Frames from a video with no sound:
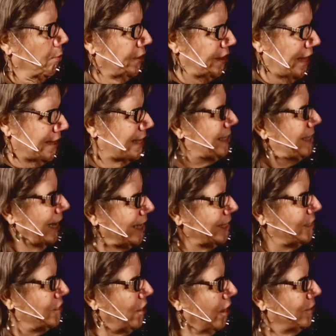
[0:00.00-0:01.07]
But then the
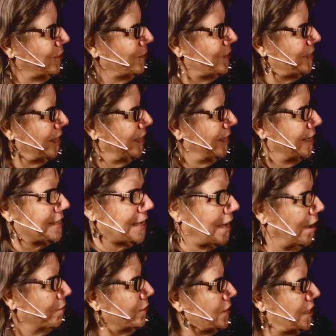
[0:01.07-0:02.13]
second song you sing is a
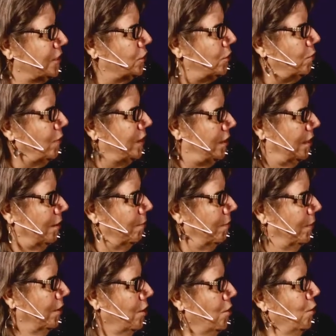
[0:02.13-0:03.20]
conversation with
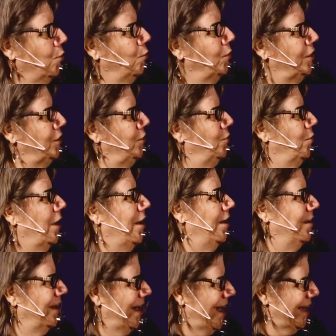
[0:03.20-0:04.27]
him mm-hmm. when you
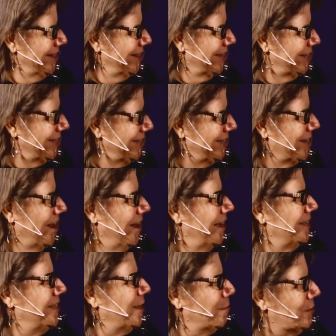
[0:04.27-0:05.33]
are at this
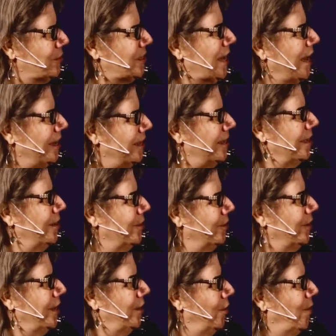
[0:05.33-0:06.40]
summer stock
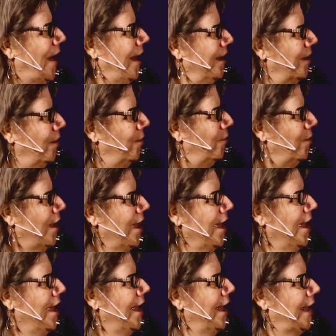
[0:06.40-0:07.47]
theater in Ohio.
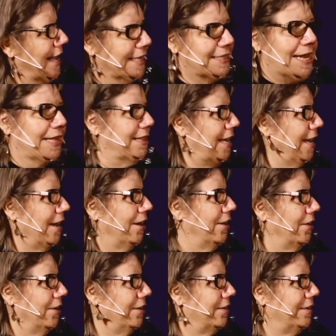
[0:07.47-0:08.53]
He's not
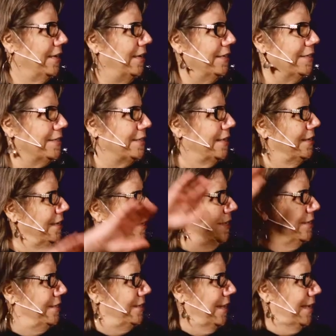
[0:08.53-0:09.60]
there. He's in
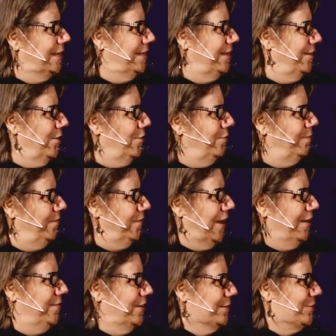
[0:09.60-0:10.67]
his, like, you know,
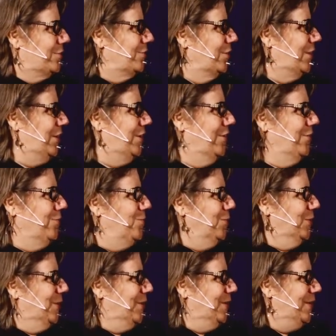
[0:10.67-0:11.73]
5 years earlier
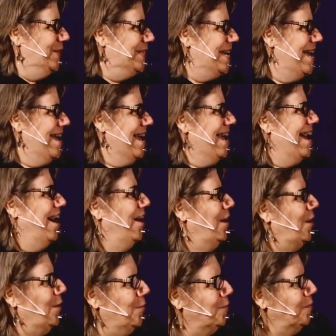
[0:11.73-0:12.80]
world.
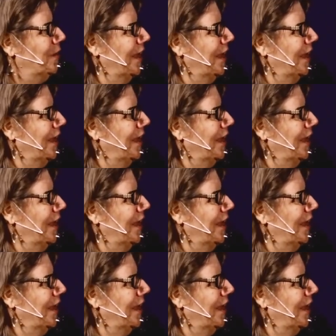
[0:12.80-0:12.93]
Yeah.